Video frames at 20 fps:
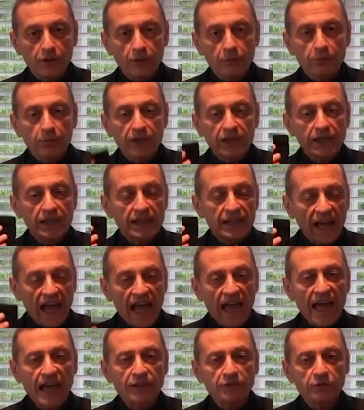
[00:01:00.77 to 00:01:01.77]
but in an
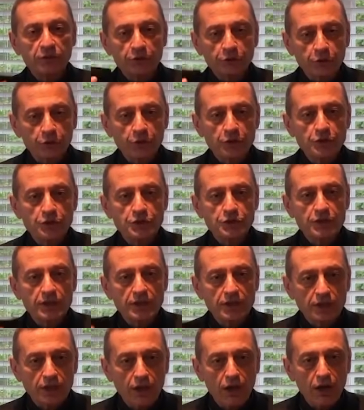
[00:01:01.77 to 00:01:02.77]
act of
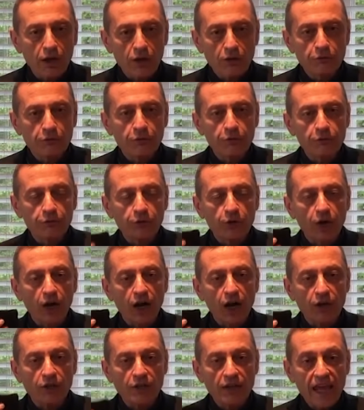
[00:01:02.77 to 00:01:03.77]
Christian love for our